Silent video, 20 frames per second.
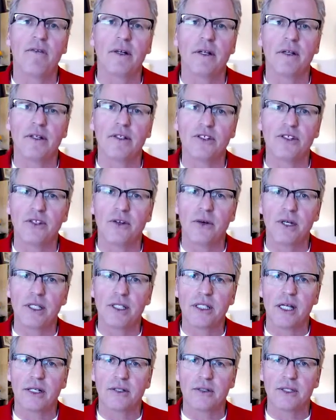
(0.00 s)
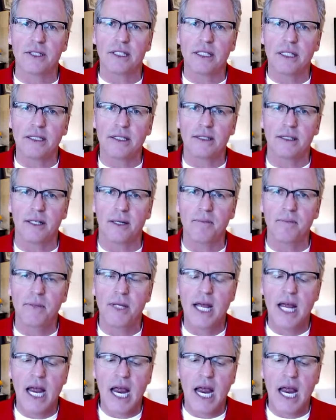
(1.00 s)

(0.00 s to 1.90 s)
of the Story Cycle System,